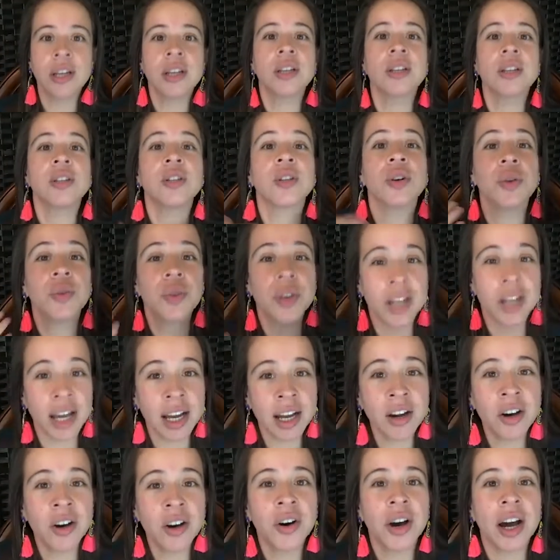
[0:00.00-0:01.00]
So
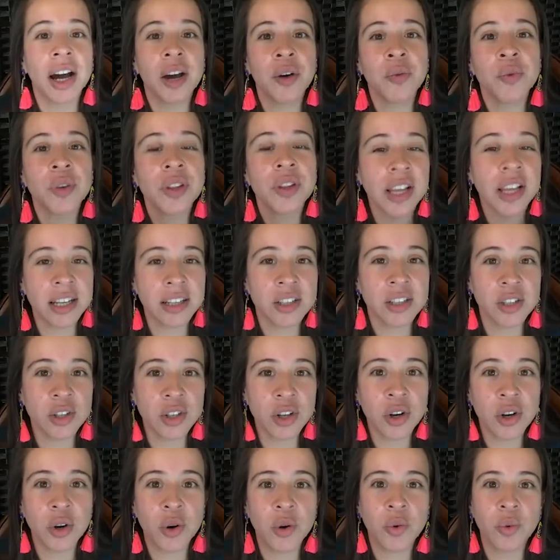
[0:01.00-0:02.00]
now I would like to
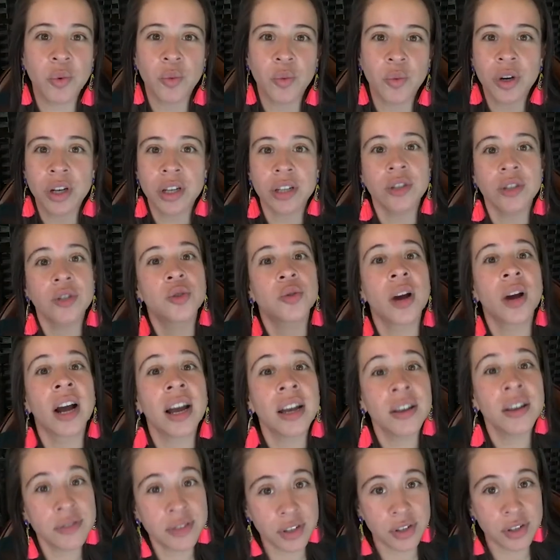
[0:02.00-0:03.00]
know what
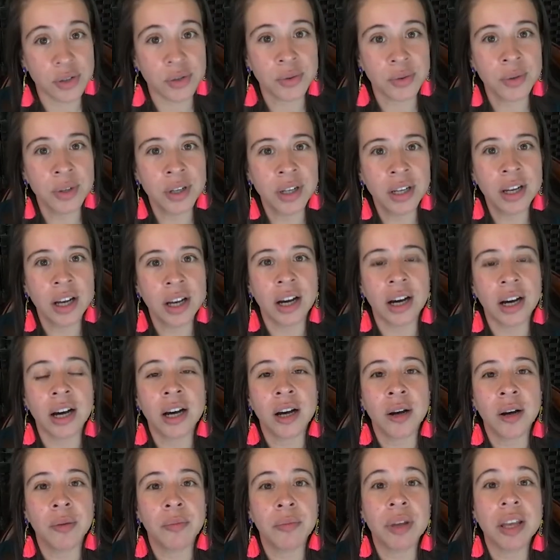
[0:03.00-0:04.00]
drives you
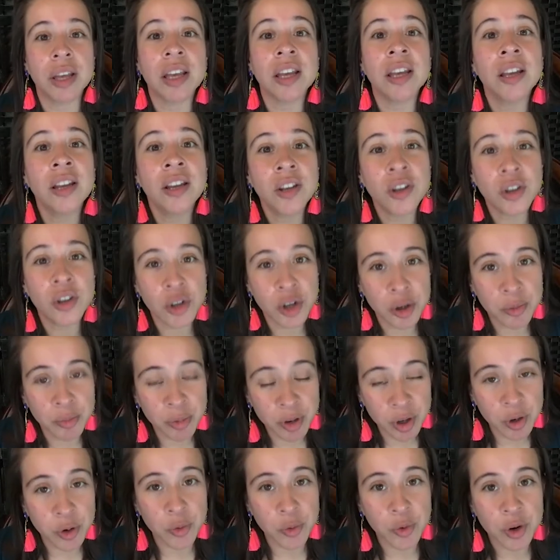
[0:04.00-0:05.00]
in your
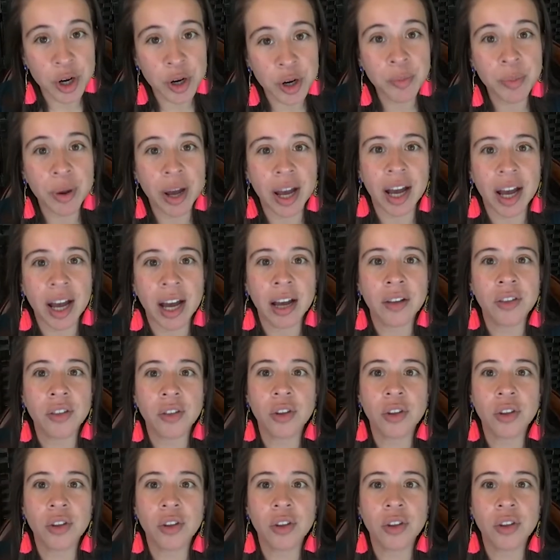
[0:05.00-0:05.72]
career path.